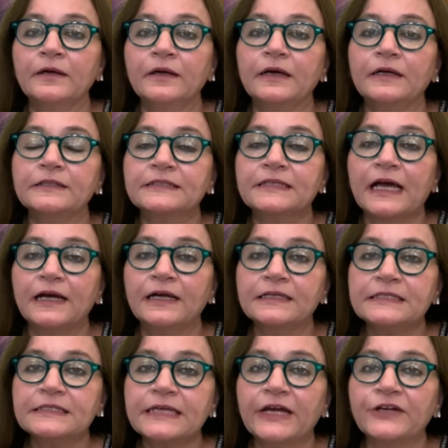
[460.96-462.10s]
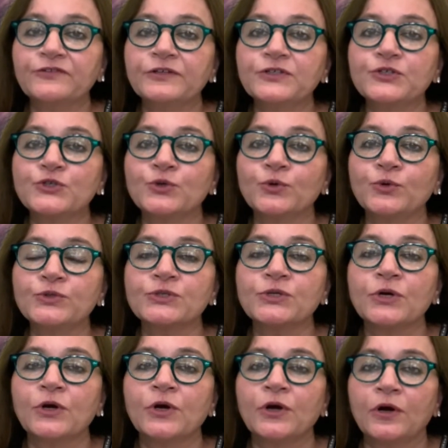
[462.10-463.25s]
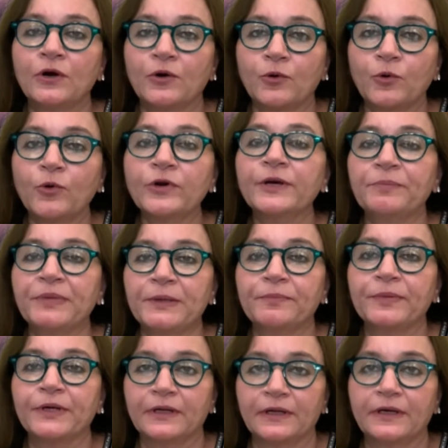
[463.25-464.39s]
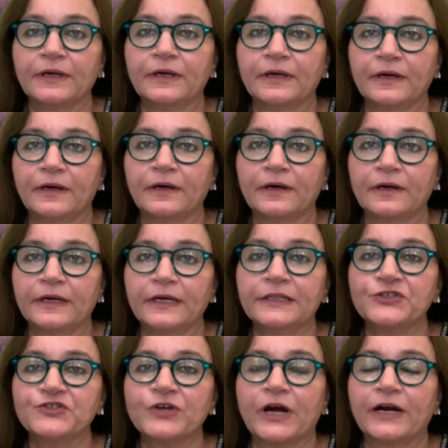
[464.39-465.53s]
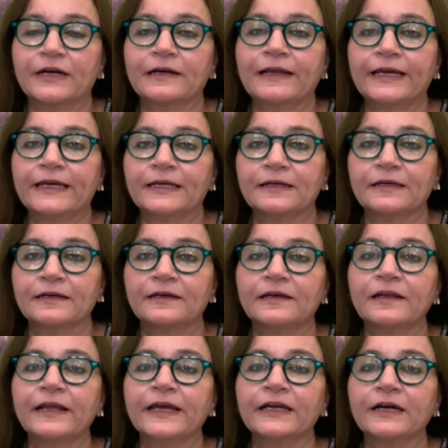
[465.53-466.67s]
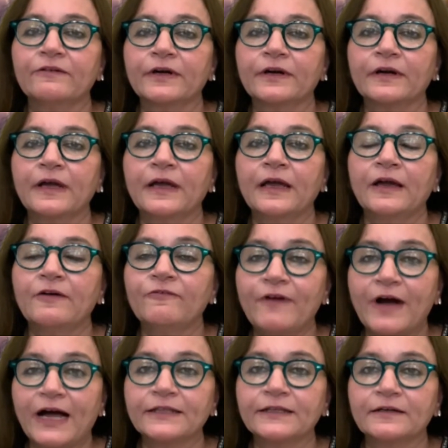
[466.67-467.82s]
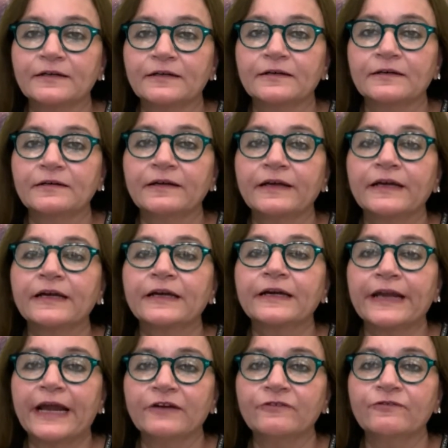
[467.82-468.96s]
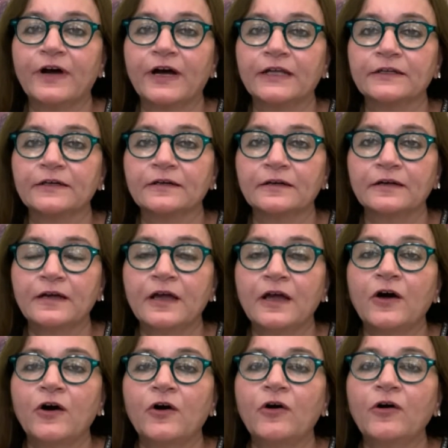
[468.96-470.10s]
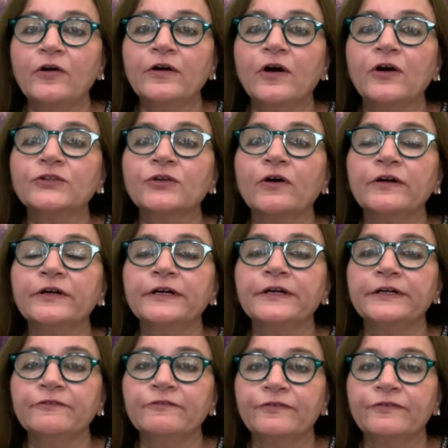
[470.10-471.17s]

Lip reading: Saturn shows older people in the chart, like our father, grandfather, or authority